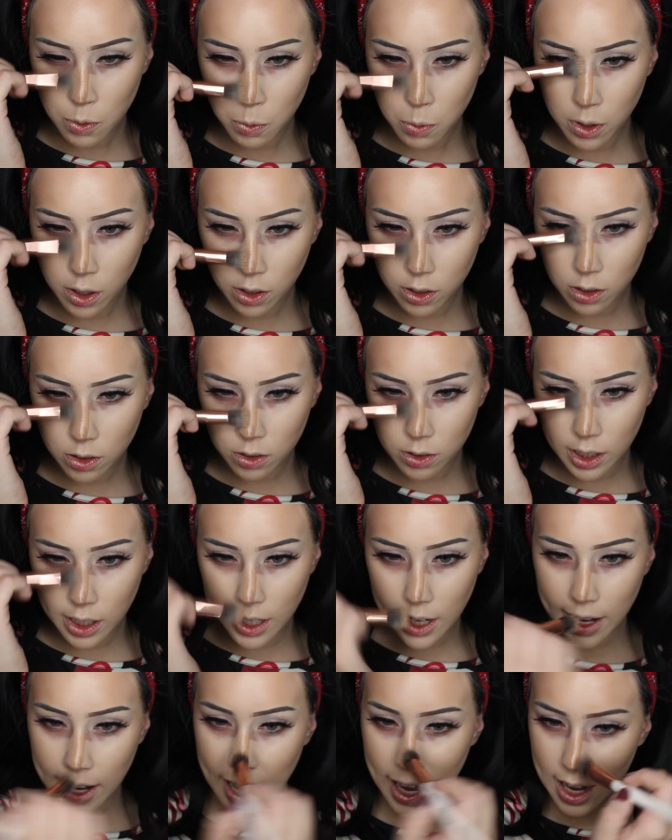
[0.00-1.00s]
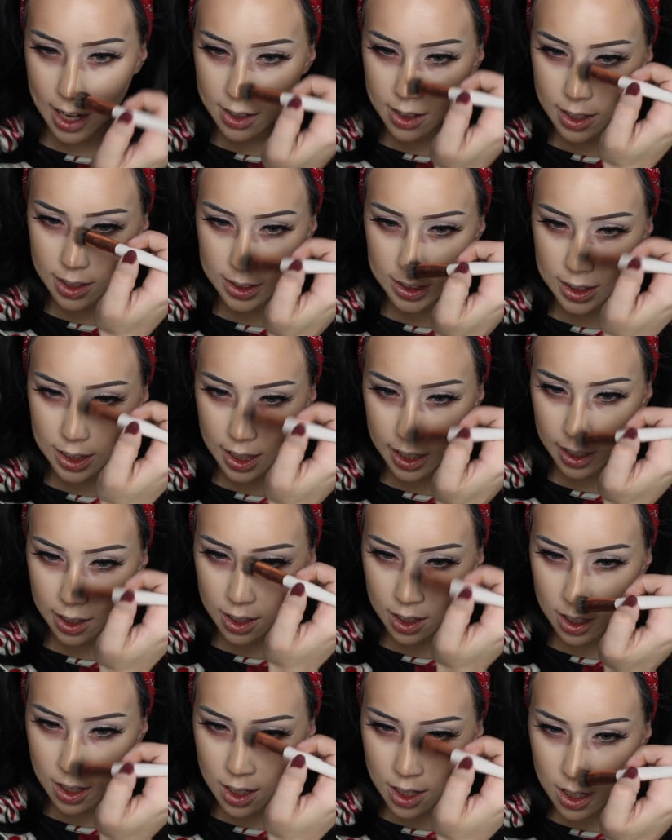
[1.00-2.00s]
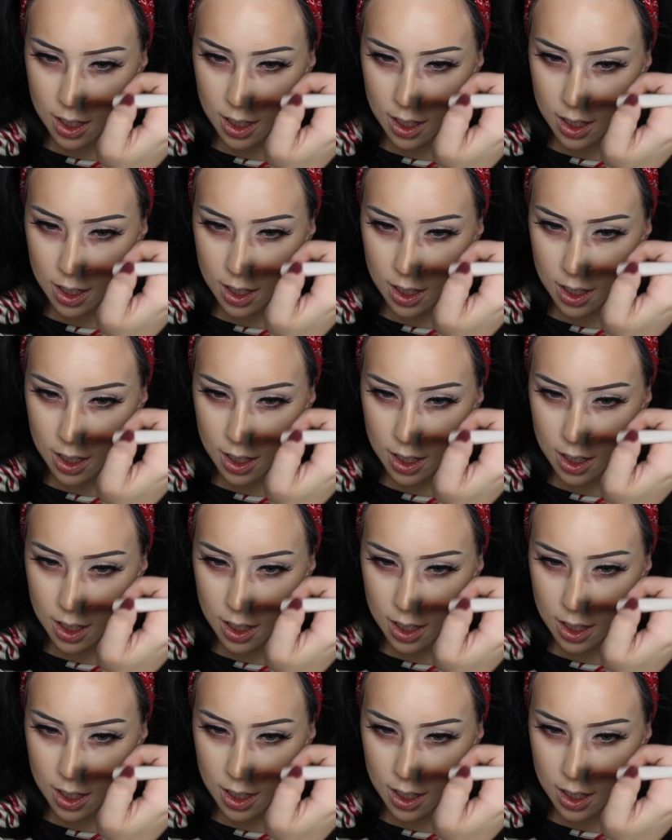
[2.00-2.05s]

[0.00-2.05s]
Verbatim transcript: world, and I had this like,